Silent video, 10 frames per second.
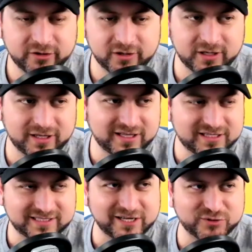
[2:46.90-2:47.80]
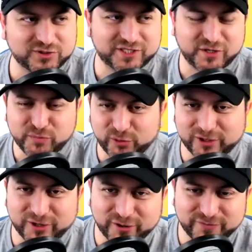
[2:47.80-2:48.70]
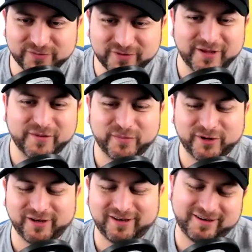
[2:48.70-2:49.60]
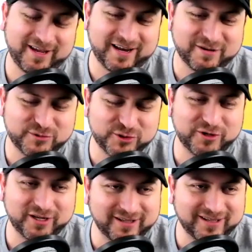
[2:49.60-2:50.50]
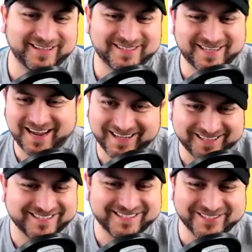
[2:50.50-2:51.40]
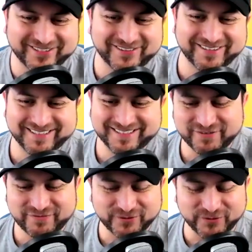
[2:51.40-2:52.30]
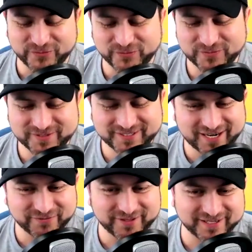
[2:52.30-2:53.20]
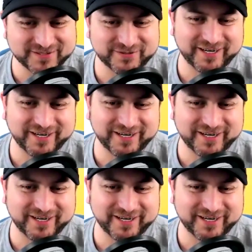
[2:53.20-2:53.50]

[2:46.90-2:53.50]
good. It sounds simple enough, but yet I'm sure it's got its difficult side of things, right?